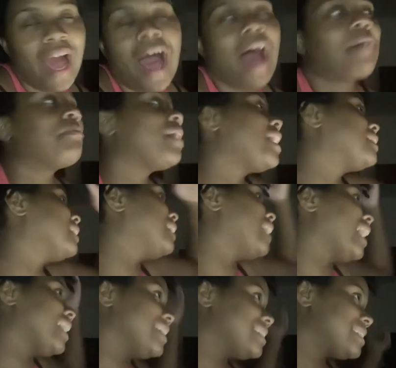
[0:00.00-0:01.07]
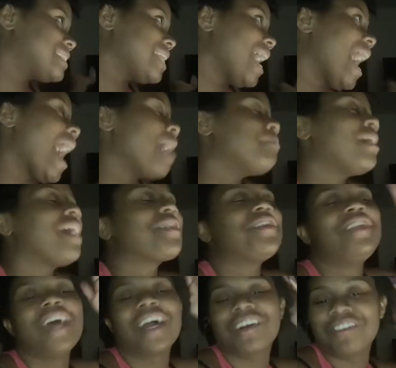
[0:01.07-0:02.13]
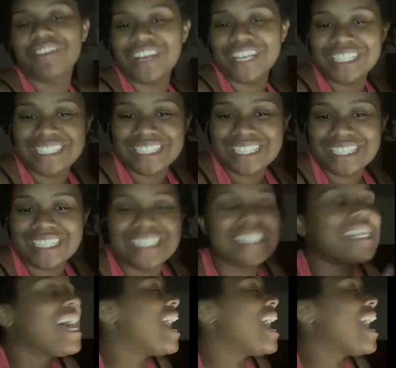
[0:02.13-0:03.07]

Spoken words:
I buy the lights. I buy the decorations.